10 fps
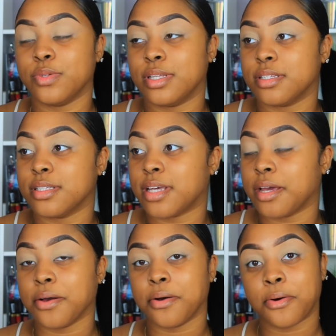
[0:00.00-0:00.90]
Doesn't
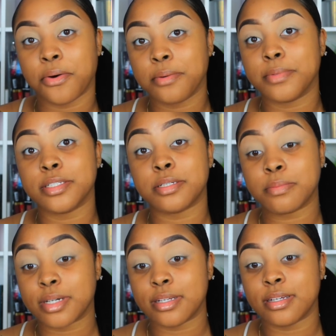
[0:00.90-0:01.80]
take a whole bunch of
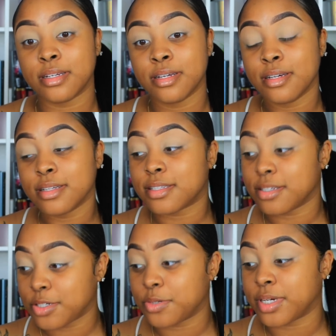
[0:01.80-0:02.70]
money
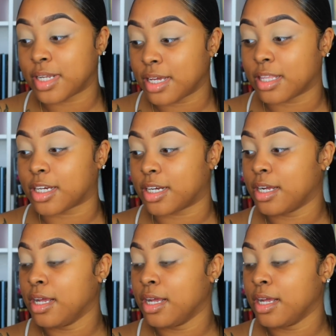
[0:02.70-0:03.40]
to do it either.